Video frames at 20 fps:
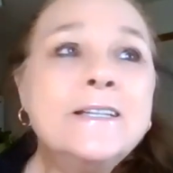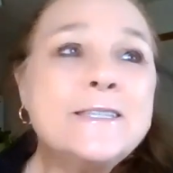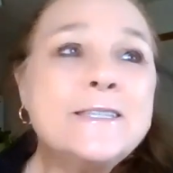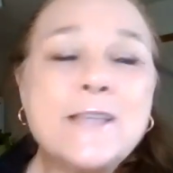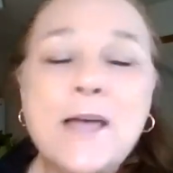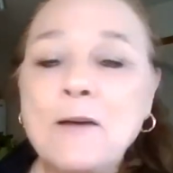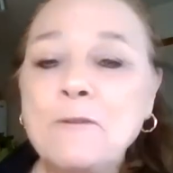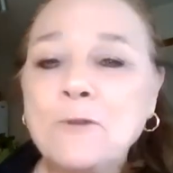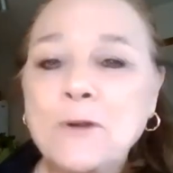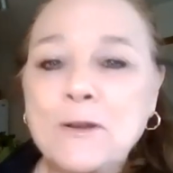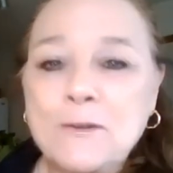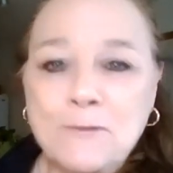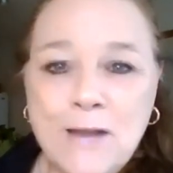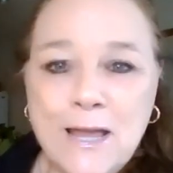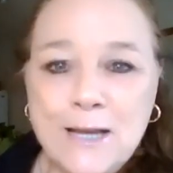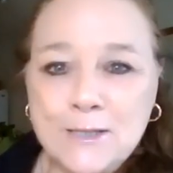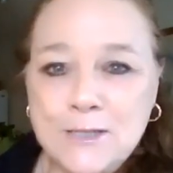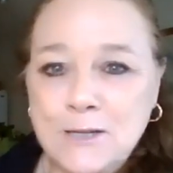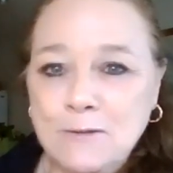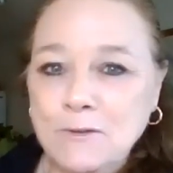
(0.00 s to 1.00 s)

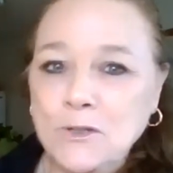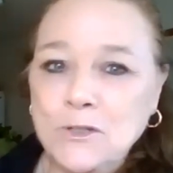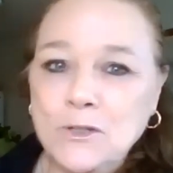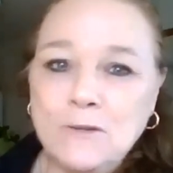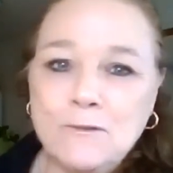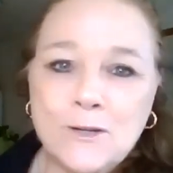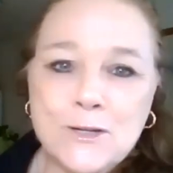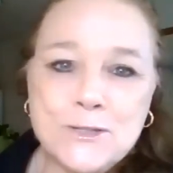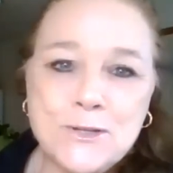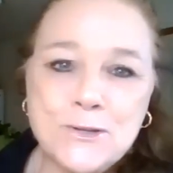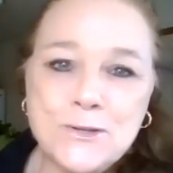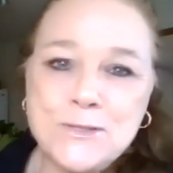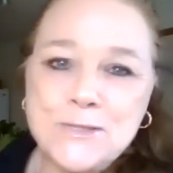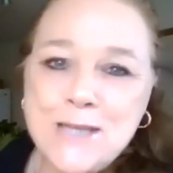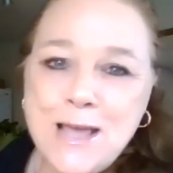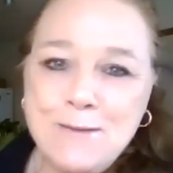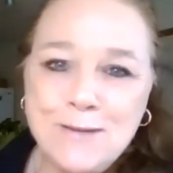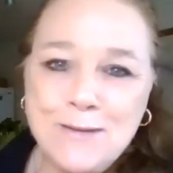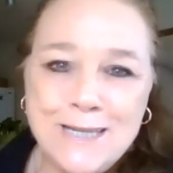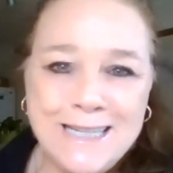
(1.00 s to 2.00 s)
self-reflective universal
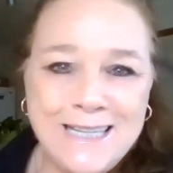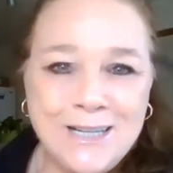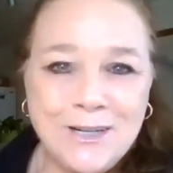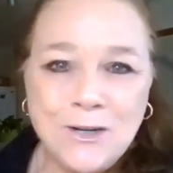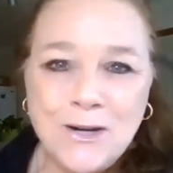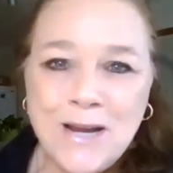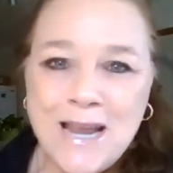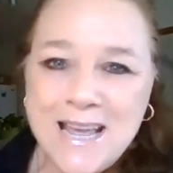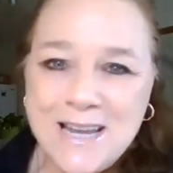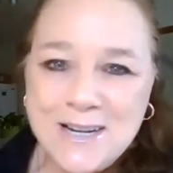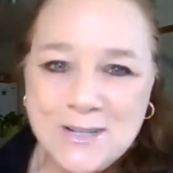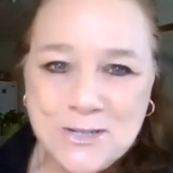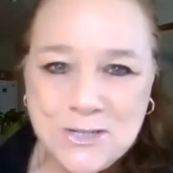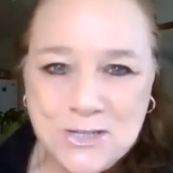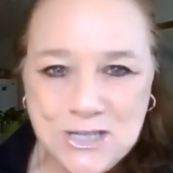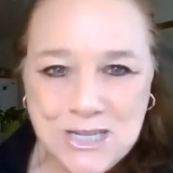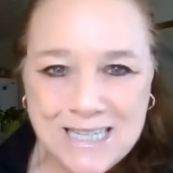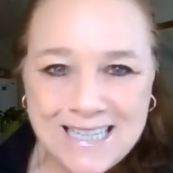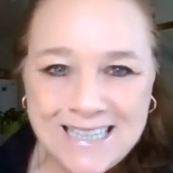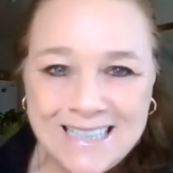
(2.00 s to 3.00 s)
7-year
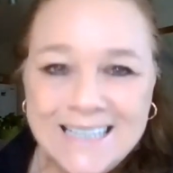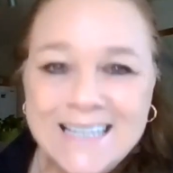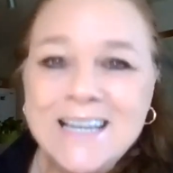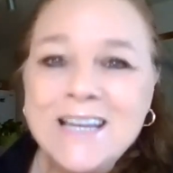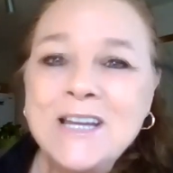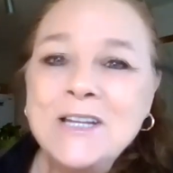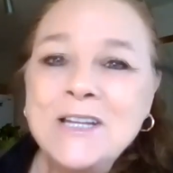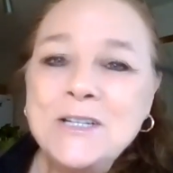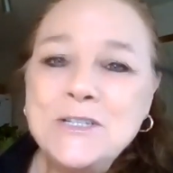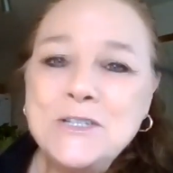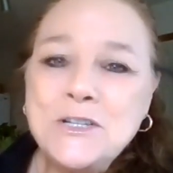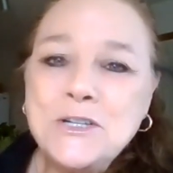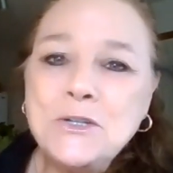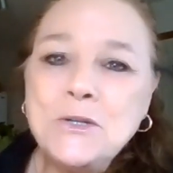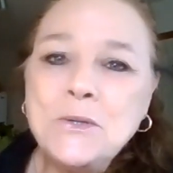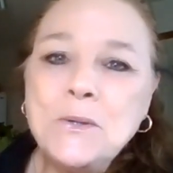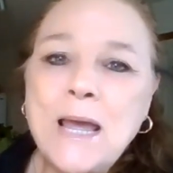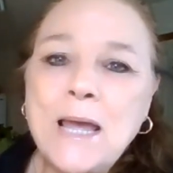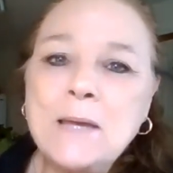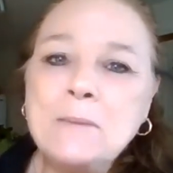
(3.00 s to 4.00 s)
energy
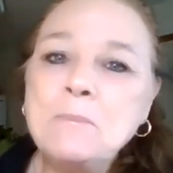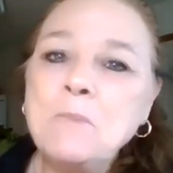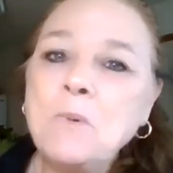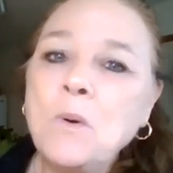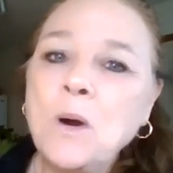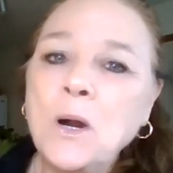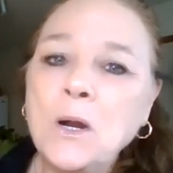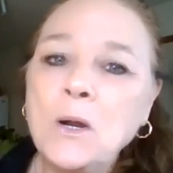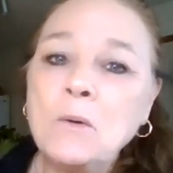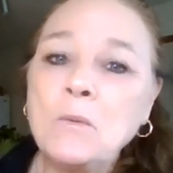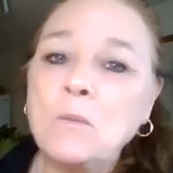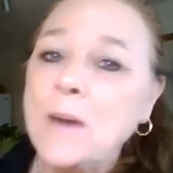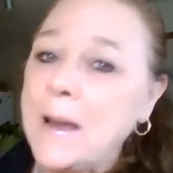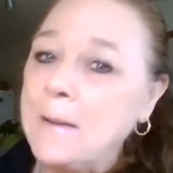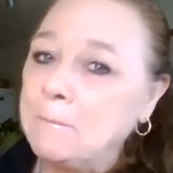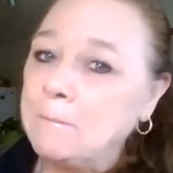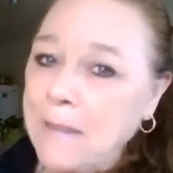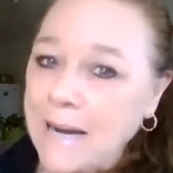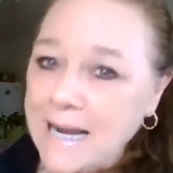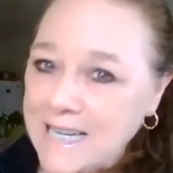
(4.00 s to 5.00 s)
to a more
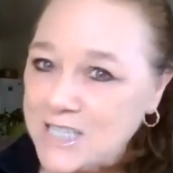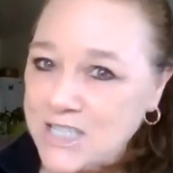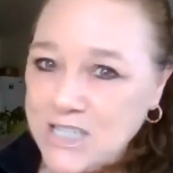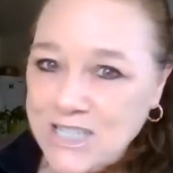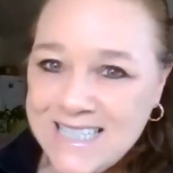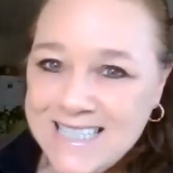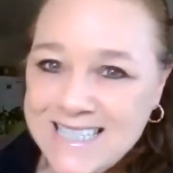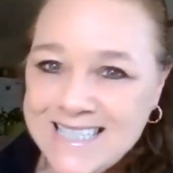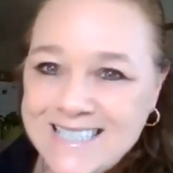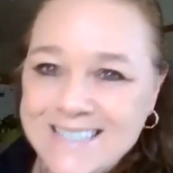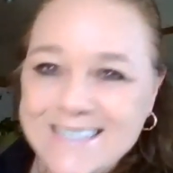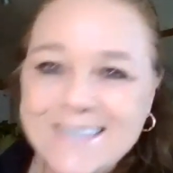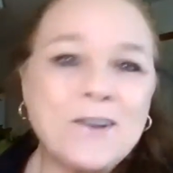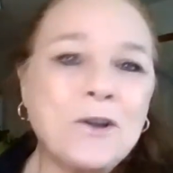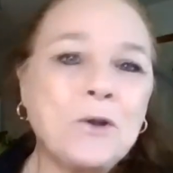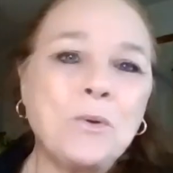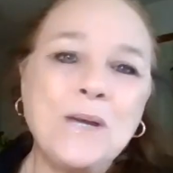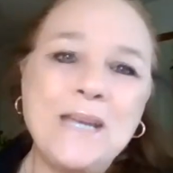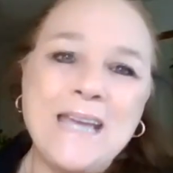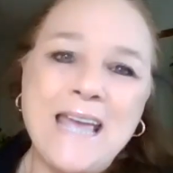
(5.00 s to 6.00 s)
rambunctious,
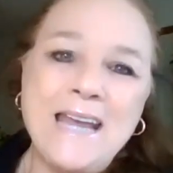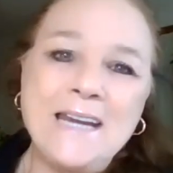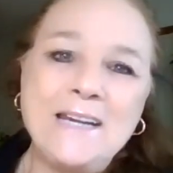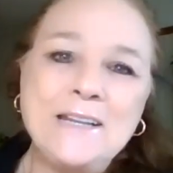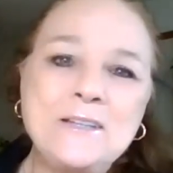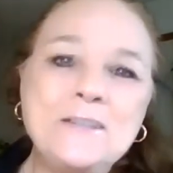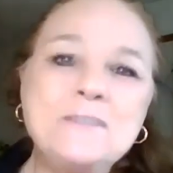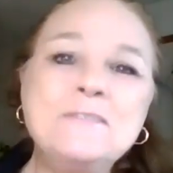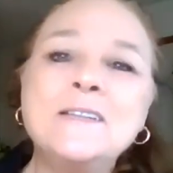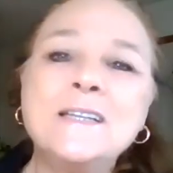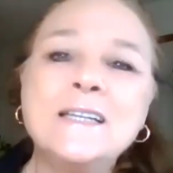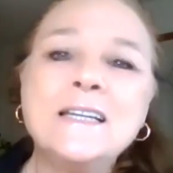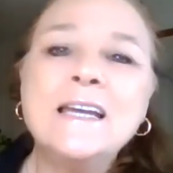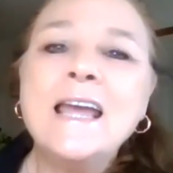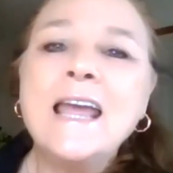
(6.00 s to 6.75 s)
creative,